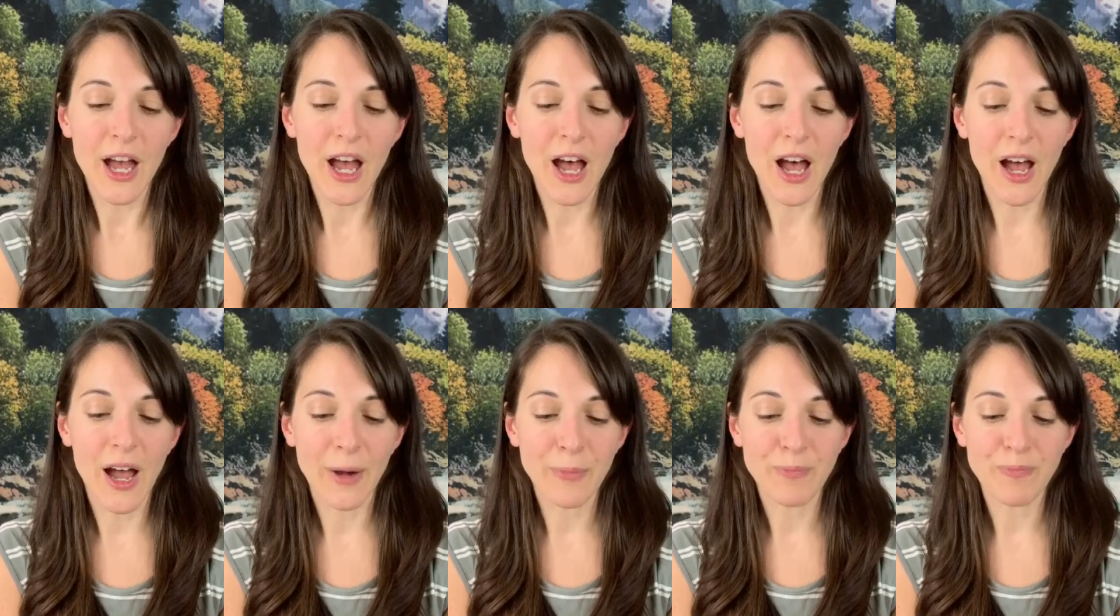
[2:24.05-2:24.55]

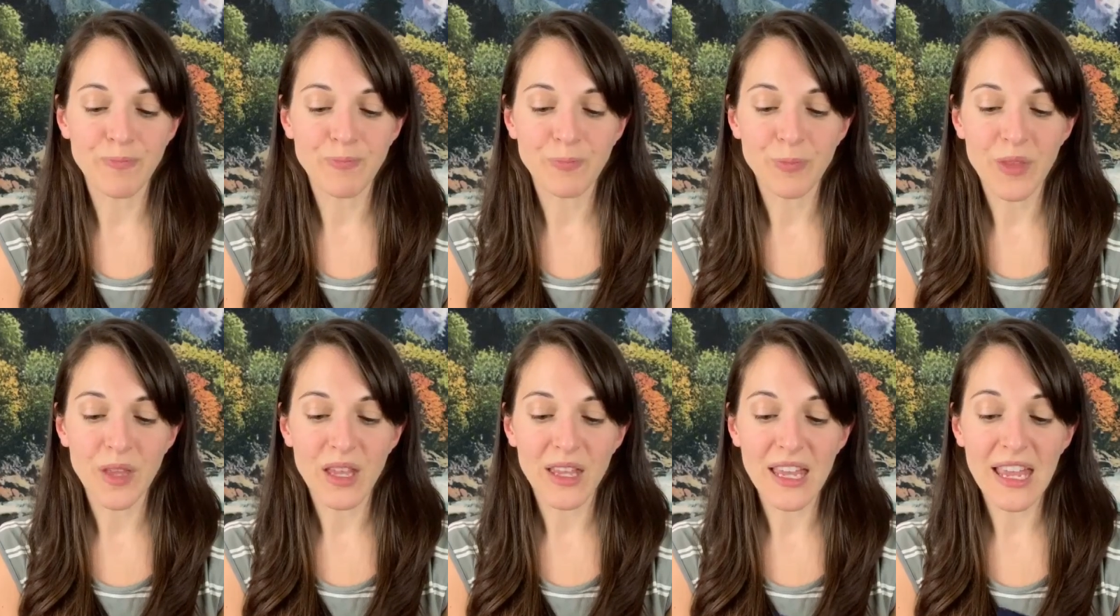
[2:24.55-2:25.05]

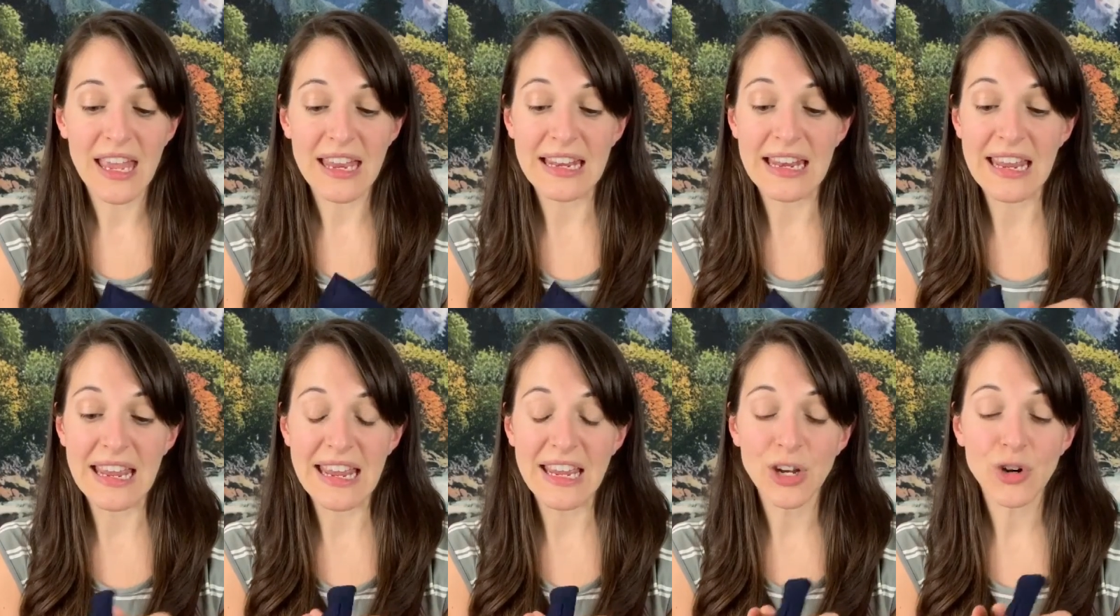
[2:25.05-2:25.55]
can
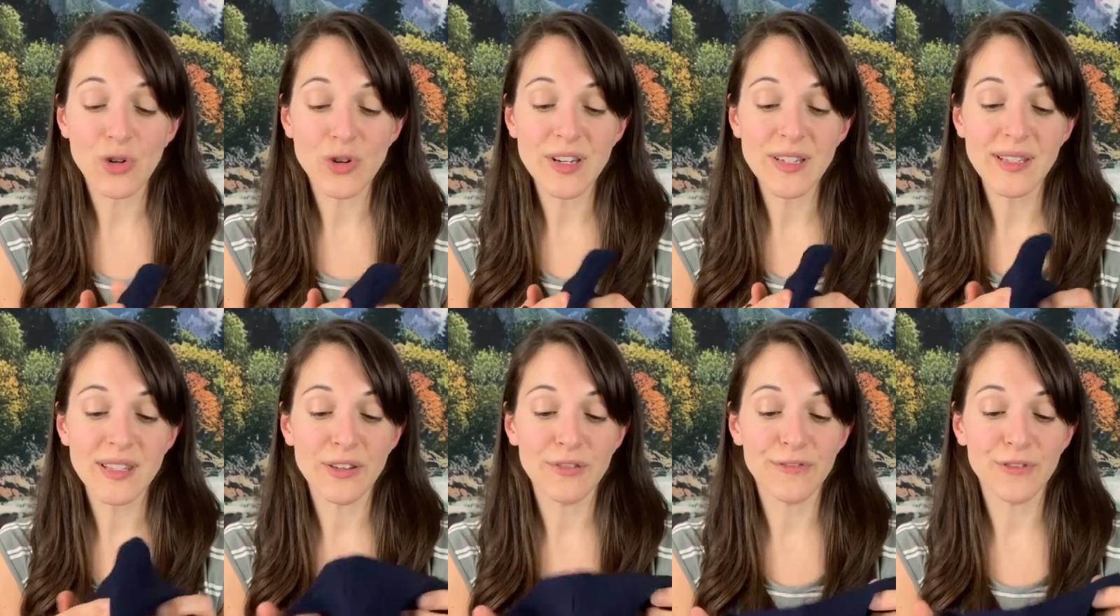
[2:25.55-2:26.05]

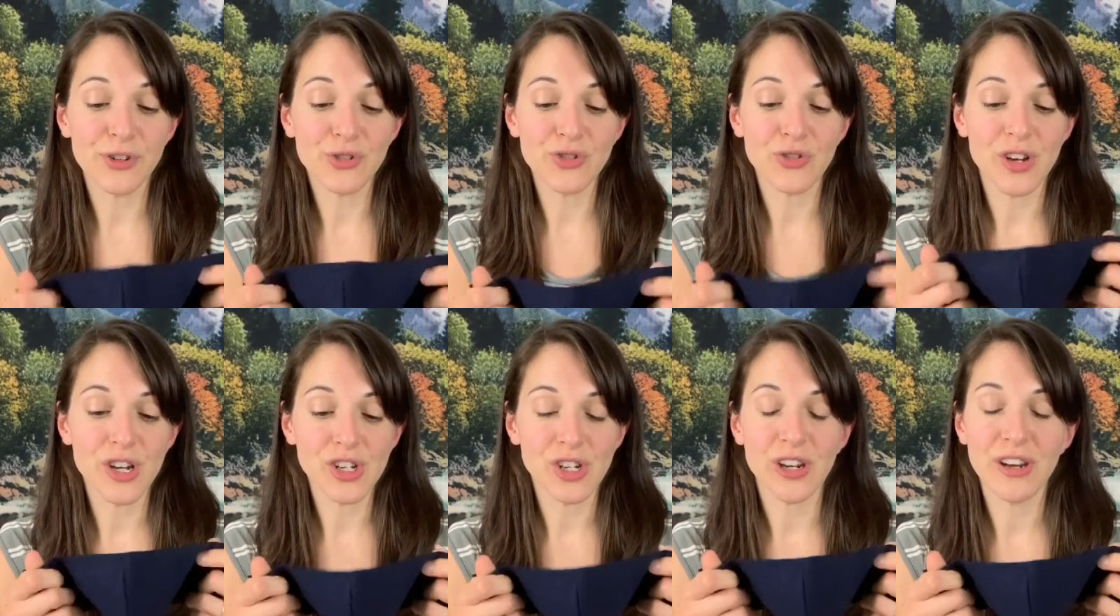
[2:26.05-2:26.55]
increase the
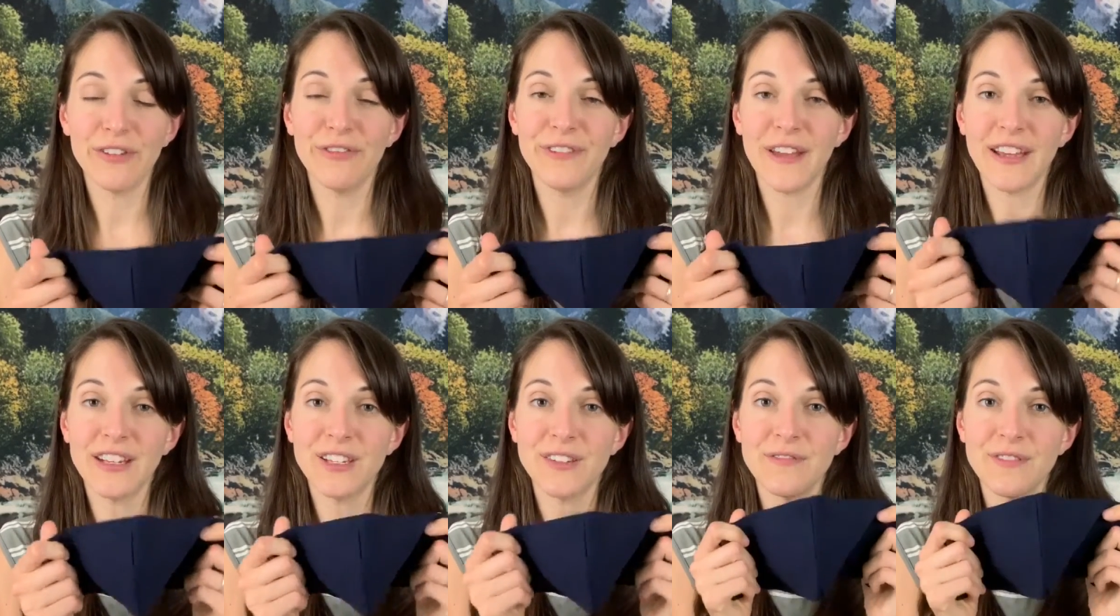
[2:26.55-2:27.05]
filtration
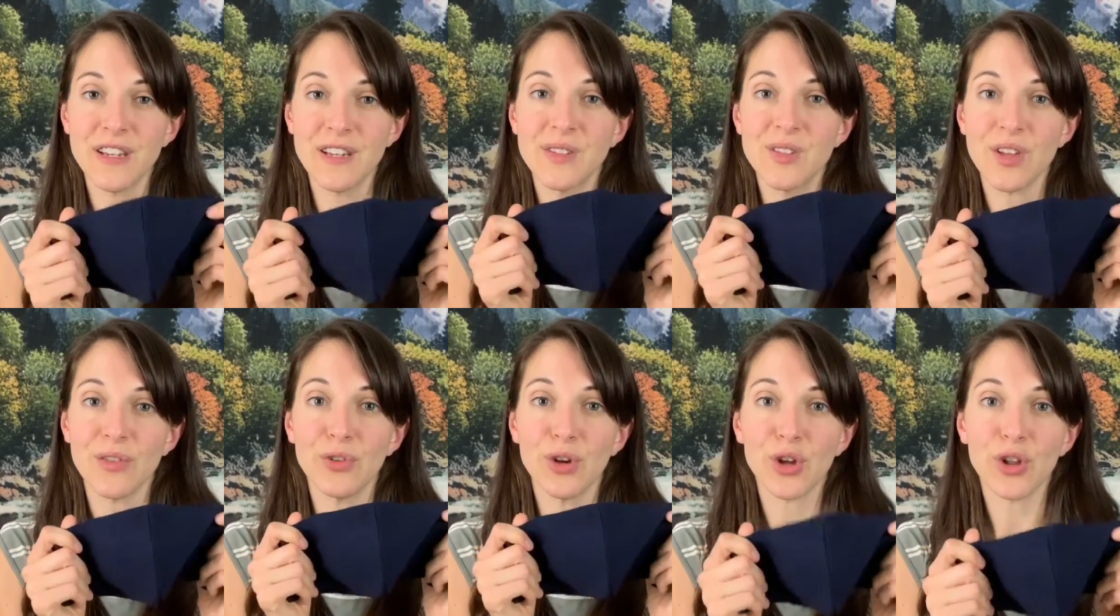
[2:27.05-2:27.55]

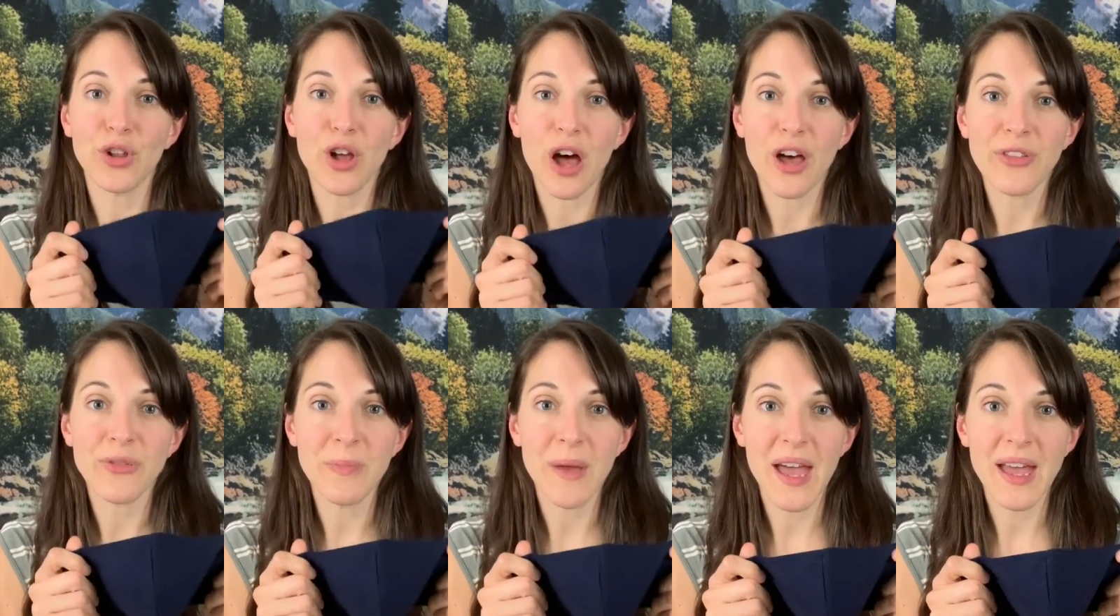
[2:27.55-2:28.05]
effectiveness of a
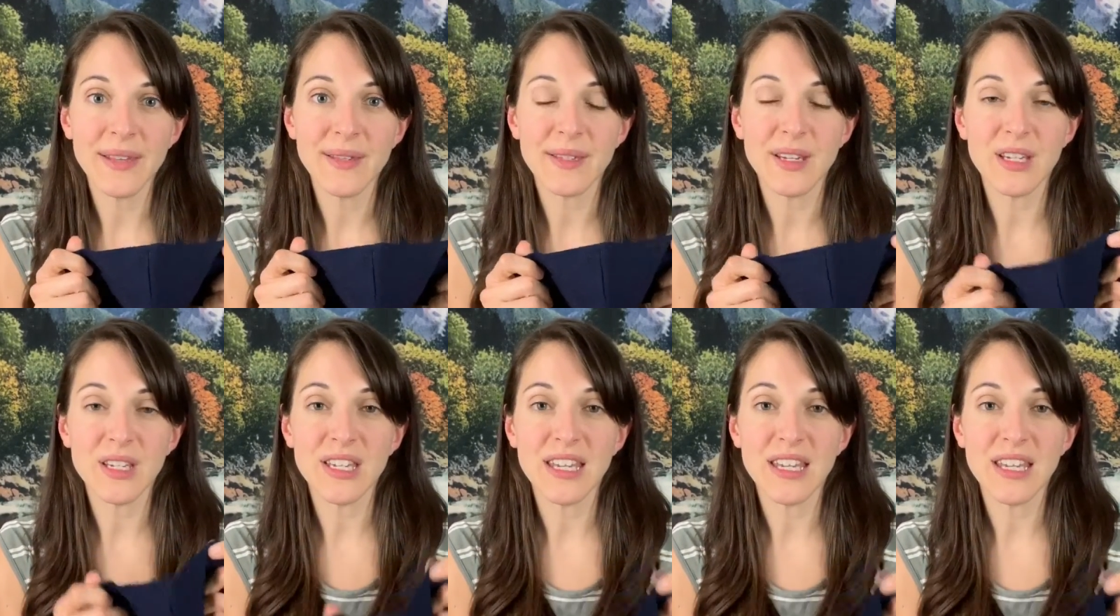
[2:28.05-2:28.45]
cloth mask